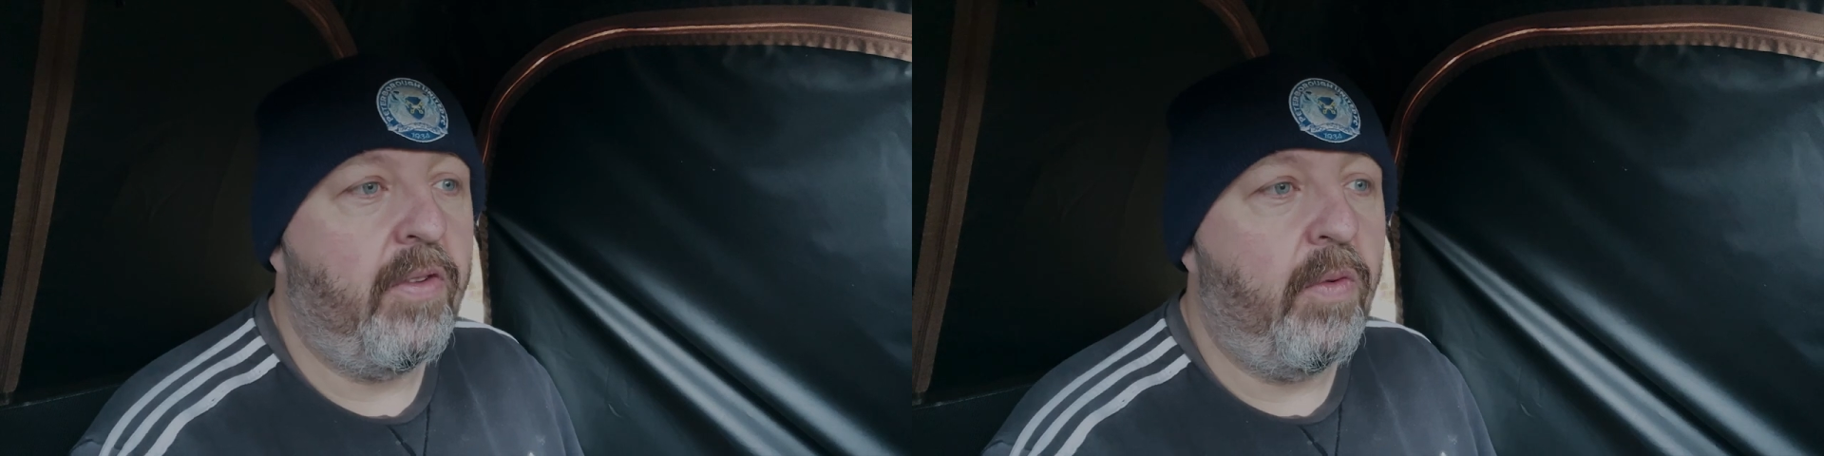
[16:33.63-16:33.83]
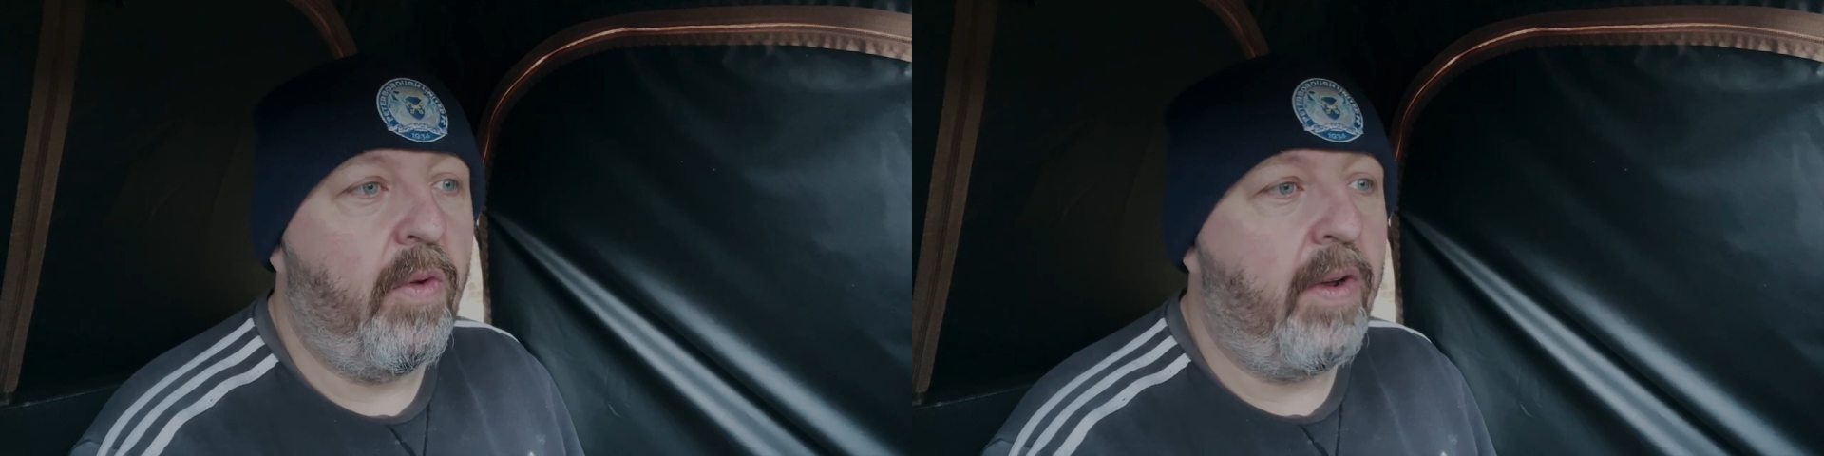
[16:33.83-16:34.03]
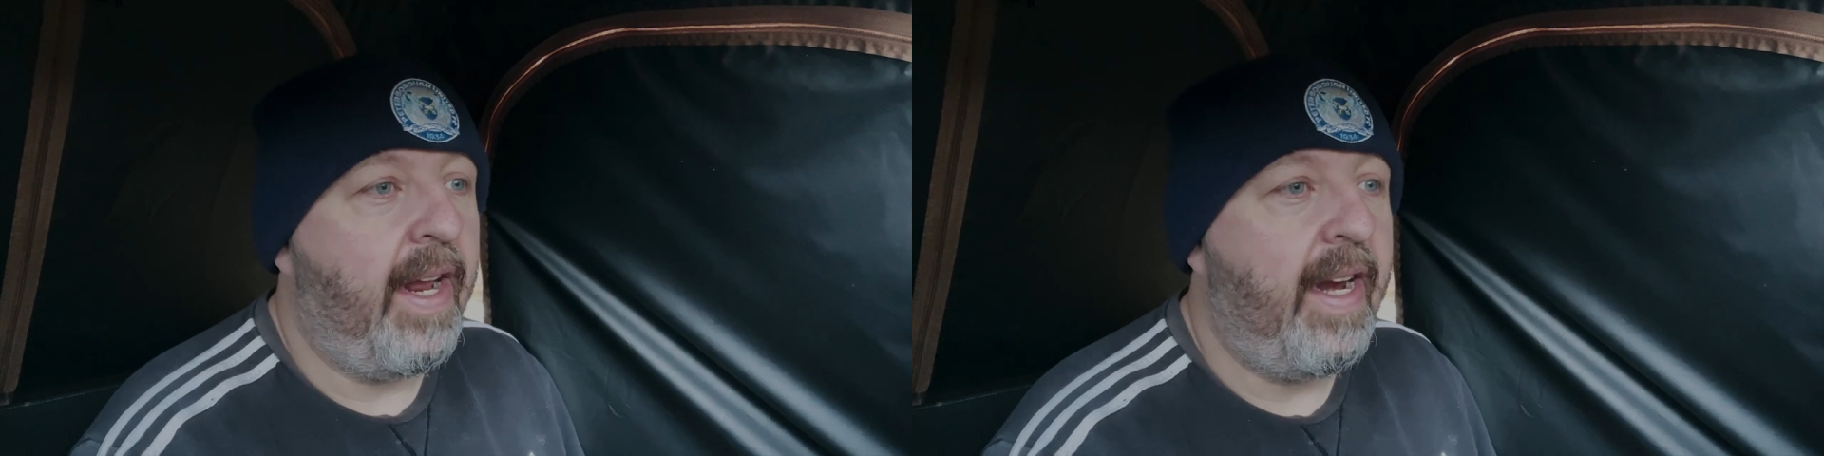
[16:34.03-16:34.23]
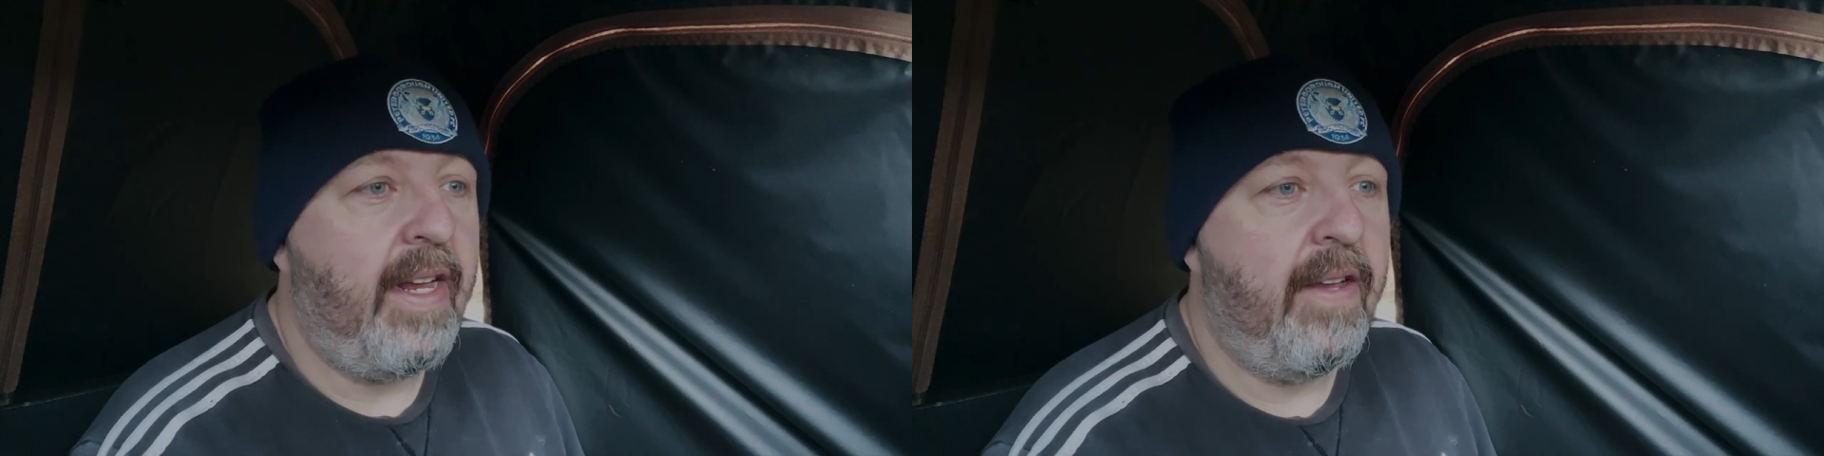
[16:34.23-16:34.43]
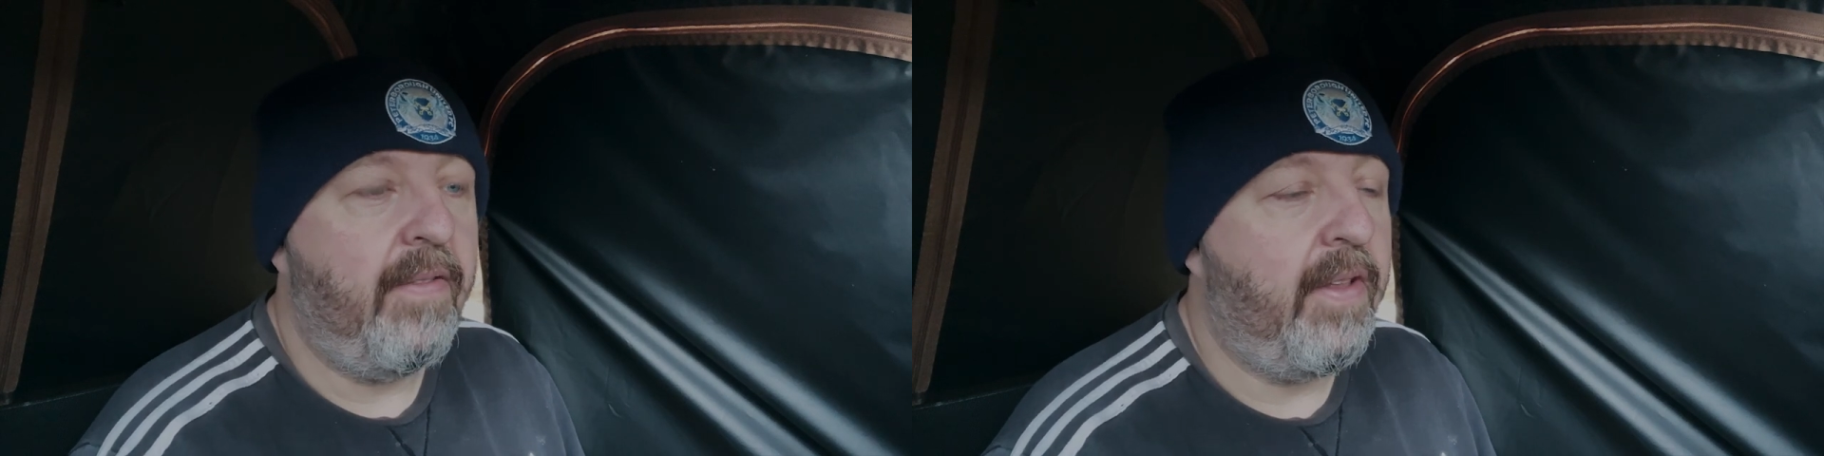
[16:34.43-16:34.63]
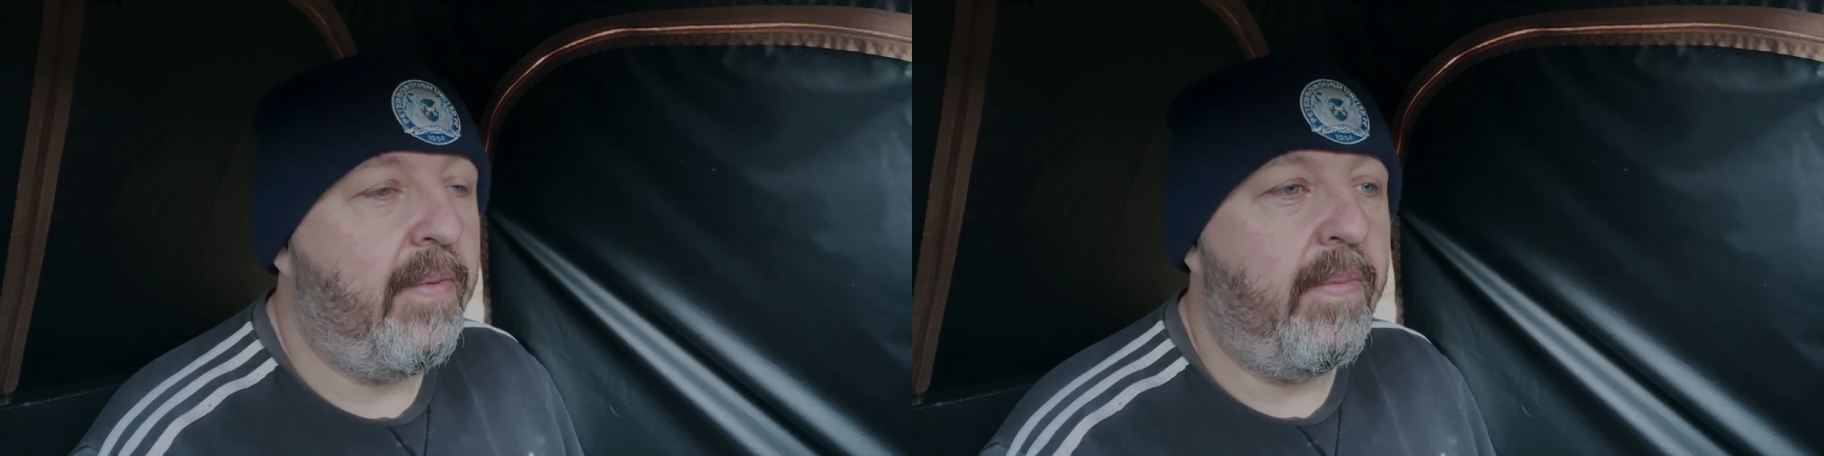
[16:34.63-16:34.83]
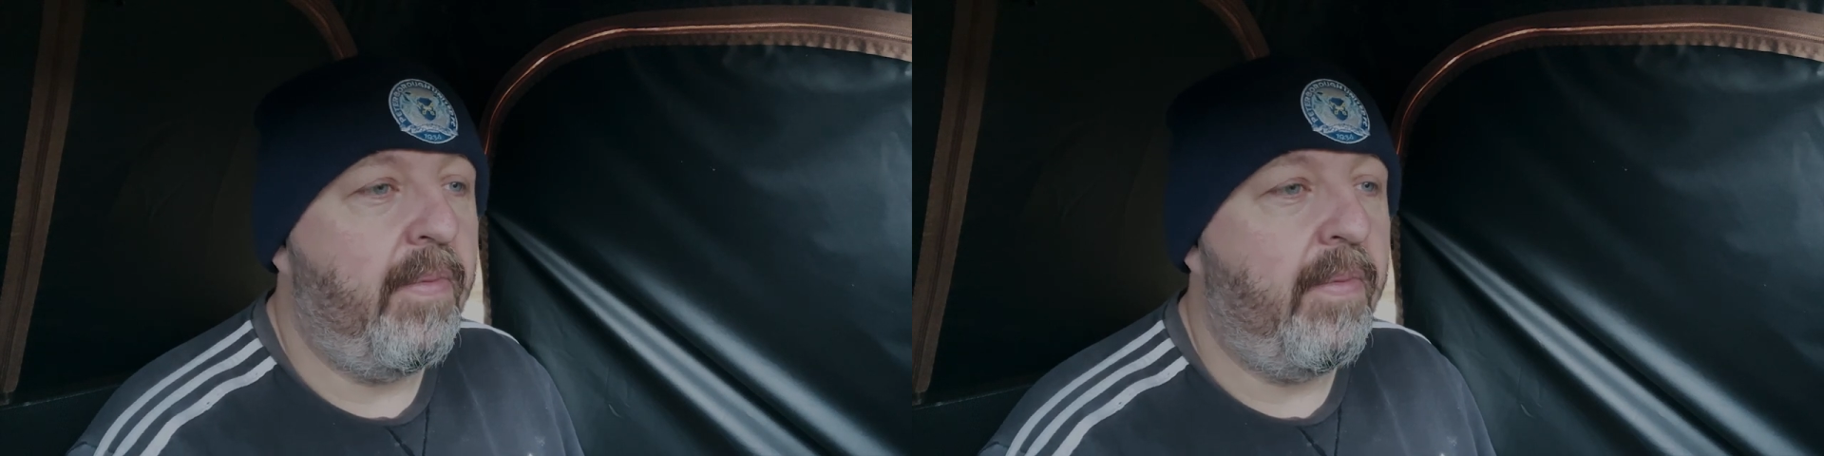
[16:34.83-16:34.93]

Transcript: or on any of the,